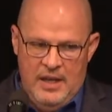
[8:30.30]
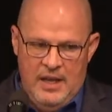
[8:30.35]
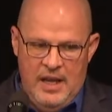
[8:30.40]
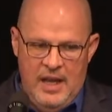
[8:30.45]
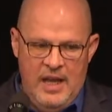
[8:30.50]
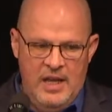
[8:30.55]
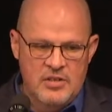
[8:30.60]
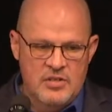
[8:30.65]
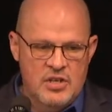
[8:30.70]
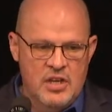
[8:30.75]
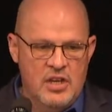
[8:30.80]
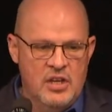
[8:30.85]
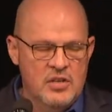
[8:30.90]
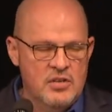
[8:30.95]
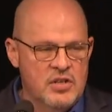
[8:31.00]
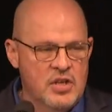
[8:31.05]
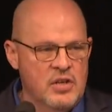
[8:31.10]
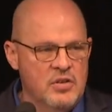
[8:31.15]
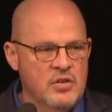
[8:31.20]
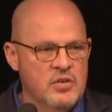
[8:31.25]
And she
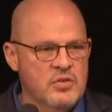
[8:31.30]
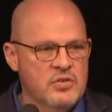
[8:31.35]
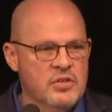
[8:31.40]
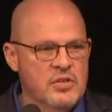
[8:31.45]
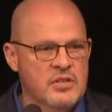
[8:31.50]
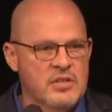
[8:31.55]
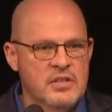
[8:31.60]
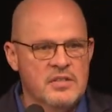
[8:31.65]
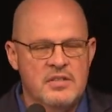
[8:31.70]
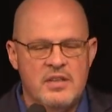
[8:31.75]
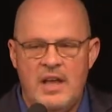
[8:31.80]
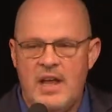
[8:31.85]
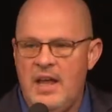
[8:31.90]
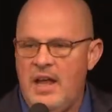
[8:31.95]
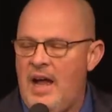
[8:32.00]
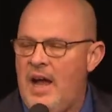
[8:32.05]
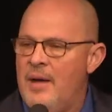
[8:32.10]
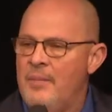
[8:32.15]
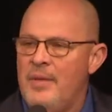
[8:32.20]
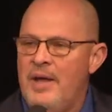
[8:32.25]
continues to say,
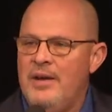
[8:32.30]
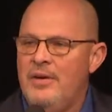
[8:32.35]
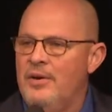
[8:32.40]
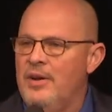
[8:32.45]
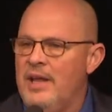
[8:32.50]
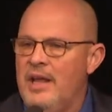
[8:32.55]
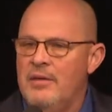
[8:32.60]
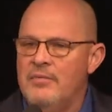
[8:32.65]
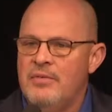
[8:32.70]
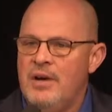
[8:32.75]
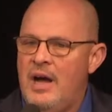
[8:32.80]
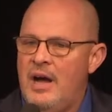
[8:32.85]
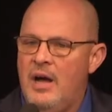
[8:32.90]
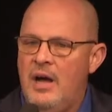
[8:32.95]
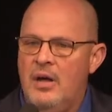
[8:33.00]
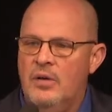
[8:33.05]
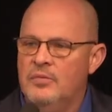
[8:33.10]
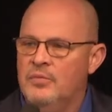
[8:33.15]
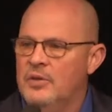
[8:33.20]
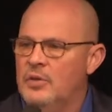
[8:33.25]
I'm not going to get
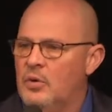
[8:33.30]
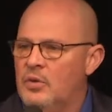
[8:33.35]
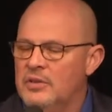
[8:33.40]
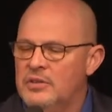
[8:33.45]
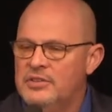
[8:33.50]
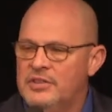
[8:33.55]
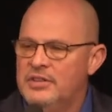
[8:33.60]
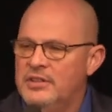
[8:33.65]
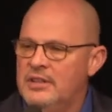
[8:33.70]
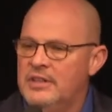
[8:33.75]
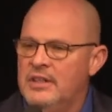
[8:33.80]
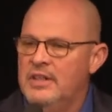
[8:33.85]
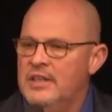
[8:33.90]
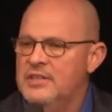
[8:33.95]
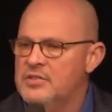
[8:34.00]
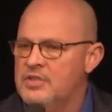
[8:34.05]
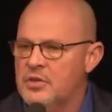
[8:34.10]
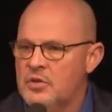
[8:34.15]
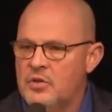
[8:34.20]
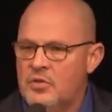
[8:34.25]
involved with all the
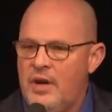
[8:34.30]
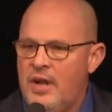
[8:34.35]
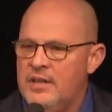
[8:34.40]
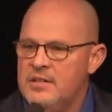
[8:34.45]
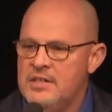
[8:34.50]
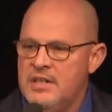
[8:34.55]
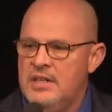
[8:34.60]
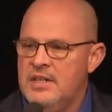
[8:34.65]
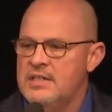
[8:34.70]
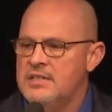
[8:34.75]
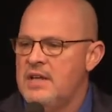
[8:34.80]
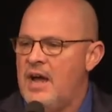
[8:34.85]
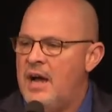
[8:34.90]
silliness or the craziness.